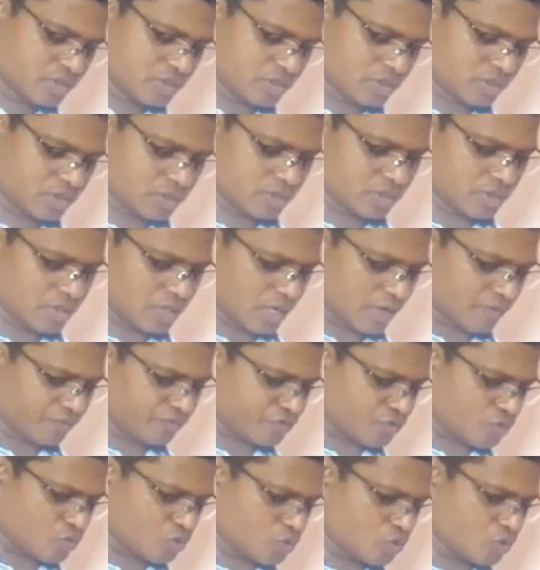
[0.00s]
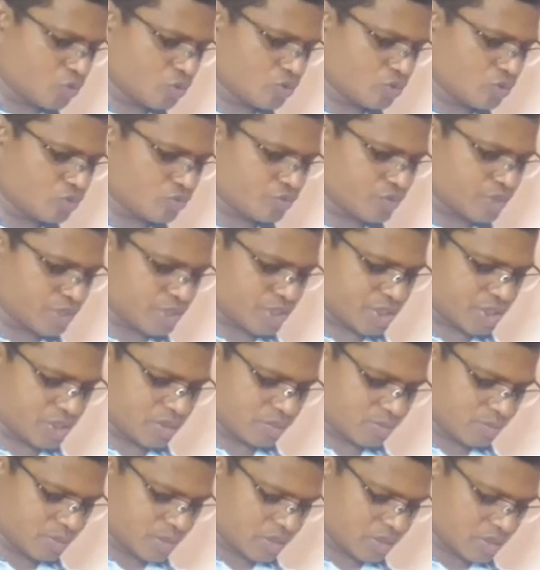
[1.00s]
and up to question
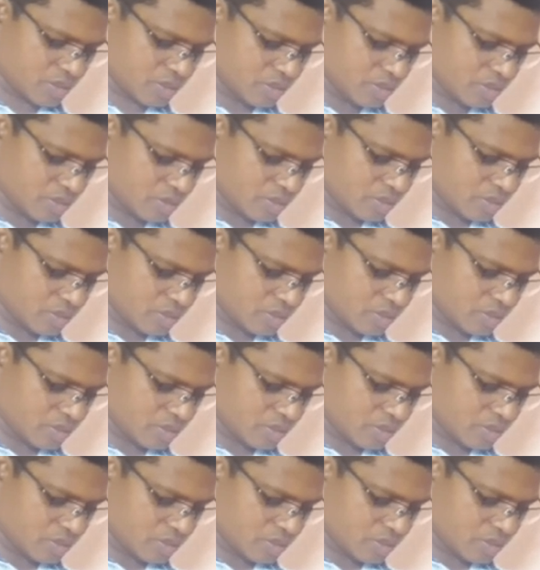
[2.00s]
number